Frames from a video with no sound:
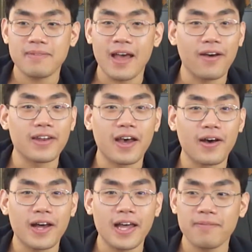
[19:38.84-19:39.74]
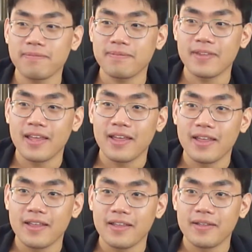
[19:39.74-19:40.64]
I don't know.
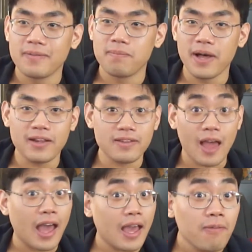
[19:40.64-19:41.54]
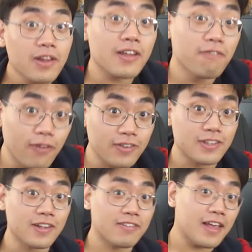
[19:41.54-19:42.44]
But I am looking forward
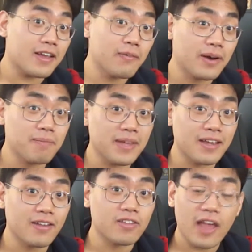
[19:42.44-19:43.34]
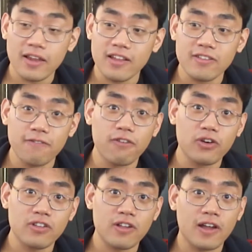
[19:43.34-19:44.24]
to the second one, because at least it
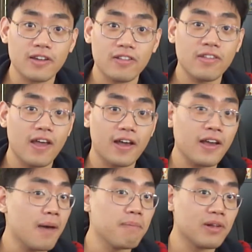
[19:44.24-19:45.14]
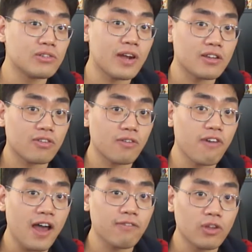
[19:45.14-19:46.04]
focuses on this couple trying to
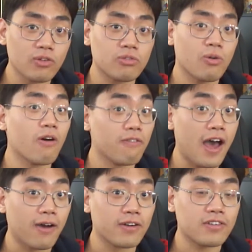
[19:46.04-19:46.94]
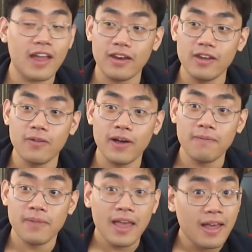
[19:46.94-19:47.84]
survive those 12 hours. And you know what?